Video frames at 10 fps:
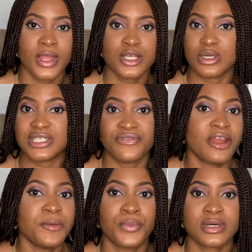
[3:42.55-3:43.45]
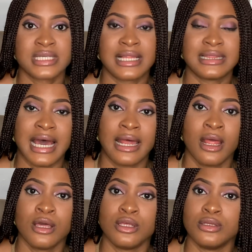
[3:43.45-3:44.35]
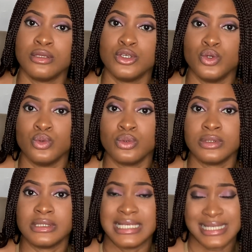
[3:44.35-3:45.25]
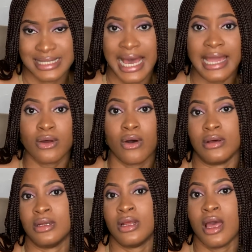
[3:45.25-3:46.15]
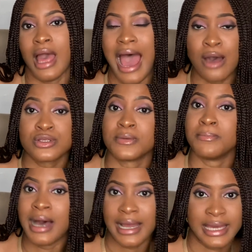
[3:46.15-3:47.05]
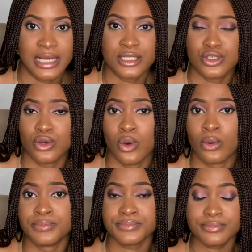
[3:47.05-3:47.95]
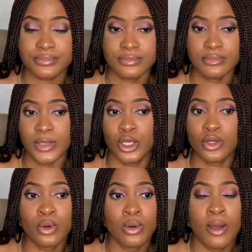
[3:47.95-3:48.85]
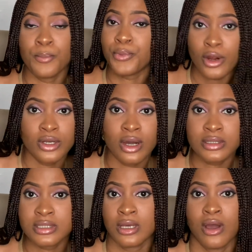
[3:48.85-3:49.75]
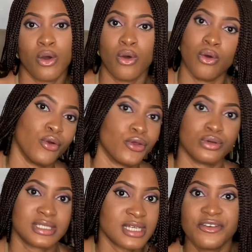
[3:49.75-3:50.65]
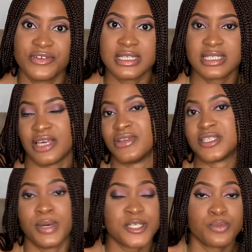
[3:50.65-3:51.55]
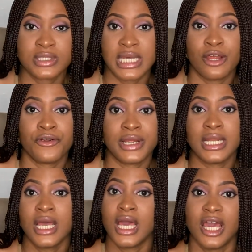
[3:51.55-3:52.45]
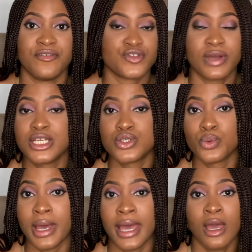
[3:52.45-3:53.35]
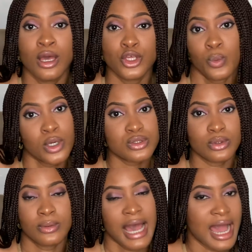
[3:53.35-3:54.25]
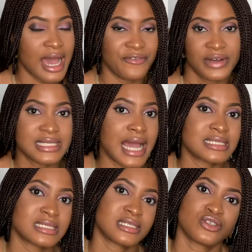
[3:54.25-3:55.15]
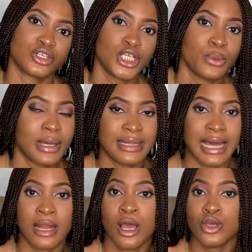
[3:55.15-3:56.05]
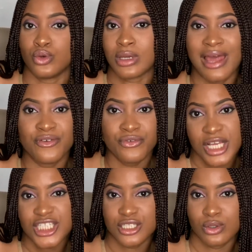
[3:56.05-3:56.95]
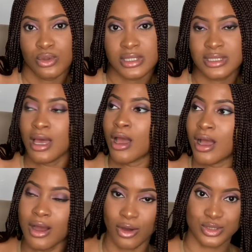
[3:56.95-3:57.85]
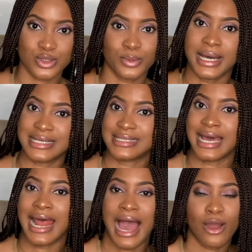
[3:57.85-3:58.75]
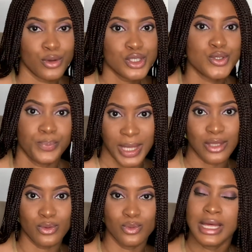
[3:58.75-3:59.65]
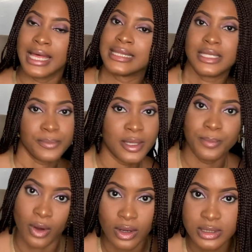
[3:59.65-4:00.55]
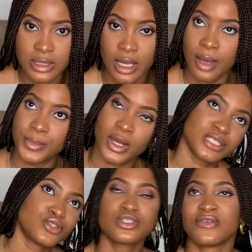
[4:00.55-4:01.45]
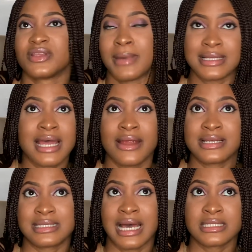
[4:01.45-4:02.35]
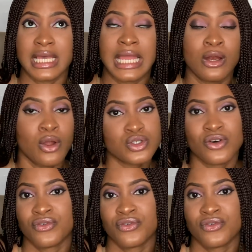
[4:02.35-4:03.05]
So it's very important that you decide on how to market your product or your service. If it's bespoke tailoring, if it's ready to wear, you want to advertise it in such a way that you can reach those customers that are going to pay you the big bucks. Because the truth of the matter is that a lot of